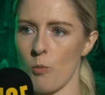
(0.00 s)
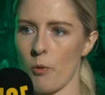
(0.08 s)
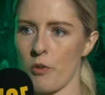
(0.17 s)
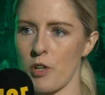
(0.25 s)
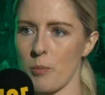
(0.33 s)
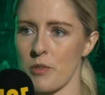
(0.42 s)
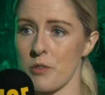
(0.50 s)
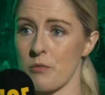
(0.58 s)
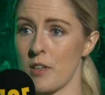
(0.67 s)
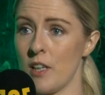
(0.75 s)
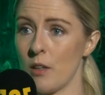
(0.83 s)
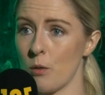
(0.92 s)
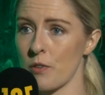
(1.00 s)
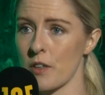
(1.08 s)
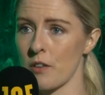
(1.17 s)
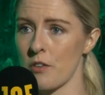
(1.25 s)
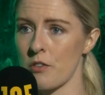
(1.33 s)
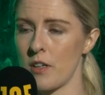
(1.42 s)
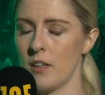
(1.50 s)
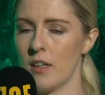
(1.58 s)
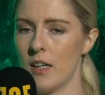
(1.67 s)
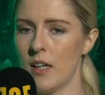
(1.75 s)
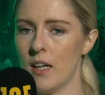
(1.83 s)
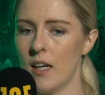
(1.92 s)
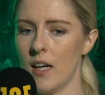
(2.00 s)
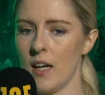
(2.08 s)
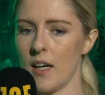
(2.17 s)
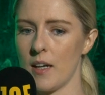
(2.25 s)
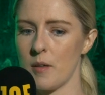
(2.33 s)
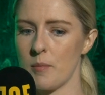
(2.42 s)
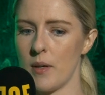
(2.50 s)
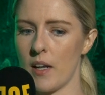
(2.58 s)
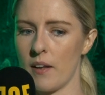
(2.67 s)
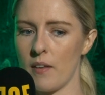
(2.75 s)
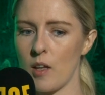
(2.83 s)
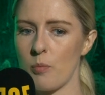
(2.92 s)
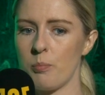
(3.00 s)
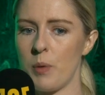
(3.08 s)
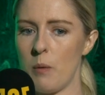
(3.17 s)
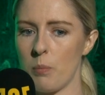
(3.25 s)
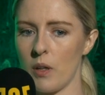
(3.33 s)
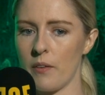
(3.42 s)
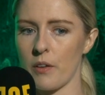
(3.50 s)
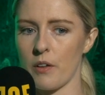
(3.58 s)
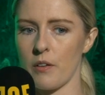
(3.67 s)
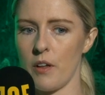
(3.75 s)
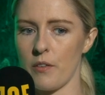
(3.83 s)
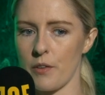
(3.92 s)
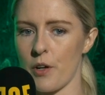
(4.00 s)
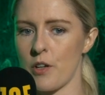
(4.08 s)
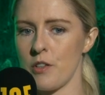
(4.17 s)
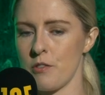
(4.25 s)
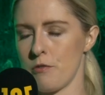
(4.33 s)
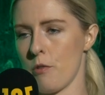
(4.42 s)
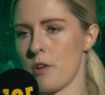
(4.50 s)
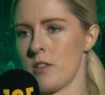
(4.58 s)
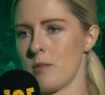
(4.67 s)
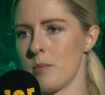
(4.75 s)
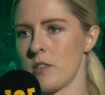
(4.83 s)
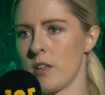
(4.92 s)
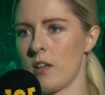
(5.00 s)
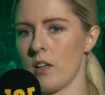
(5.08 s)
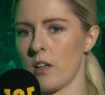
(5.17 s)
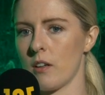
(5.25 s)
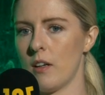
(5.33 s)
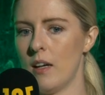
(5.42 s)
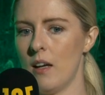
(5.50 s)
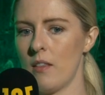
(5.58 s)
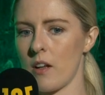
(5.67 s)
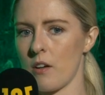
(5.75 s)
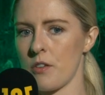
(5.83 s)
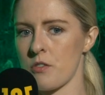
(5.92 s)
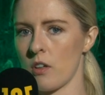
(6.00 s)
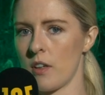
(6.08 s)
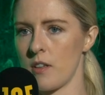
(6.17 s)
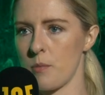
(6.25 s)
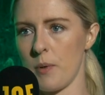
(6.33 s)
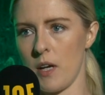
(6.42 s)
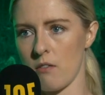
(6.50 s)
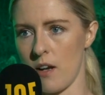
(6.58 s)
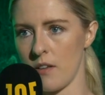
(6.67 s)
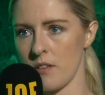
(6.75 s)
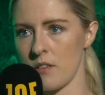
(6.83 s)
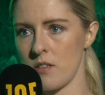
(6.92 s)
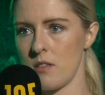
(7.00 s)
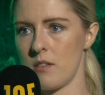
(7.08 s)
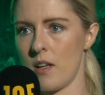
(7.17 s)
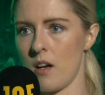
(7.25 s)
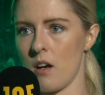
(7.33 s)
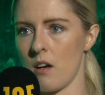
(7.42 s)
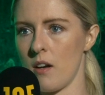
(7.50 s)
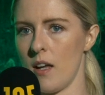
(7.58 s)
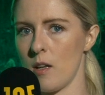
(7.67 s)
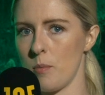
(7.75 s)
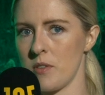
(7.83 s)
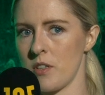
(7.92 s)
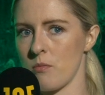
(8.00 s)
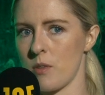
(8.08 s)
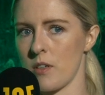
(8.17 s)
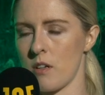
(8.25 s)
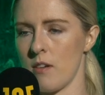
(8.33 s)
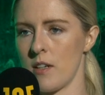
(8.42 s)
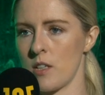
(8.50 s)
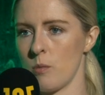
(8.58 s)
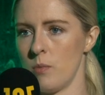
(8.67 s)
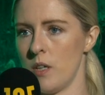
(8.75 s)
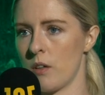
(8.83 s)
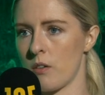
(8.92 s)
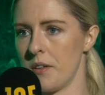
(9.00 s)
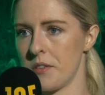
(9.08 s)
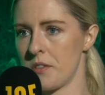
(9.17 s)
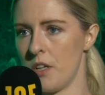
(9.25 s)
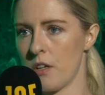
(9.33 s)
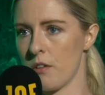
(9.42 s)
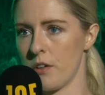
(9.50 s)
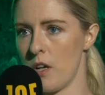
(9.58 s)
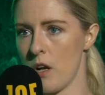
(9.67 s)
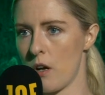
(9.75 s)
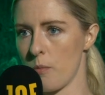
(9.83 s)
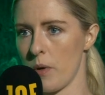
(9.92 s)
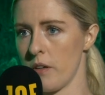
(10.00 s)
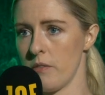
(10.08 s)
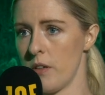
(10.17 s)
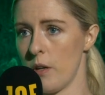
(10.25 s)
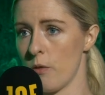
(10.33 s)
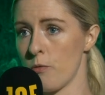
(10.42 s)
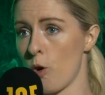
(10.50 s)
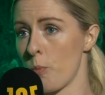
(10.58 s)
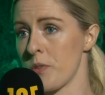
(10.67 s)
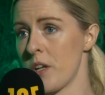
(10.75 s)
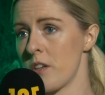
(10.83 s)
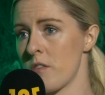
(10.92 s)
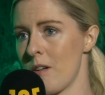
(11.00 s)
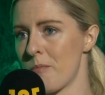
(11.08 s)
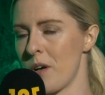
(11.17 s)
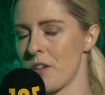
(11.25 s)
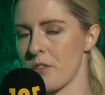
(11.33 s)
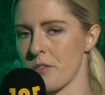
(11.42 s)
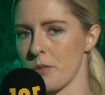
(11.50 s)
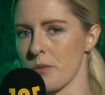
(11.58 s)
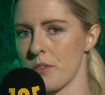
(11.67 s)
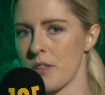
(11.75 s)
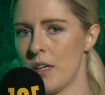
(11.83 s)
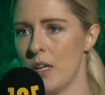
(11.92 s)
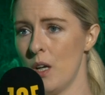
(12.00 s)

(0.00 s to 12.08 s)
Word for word: home ownership, mm. which is really low for the country. Um, and I think people in their in their 30s and 40s in particular that are struggling to pay rent, that are in a position where their rent can be increased year on year by you know four percent in rent pressure zones,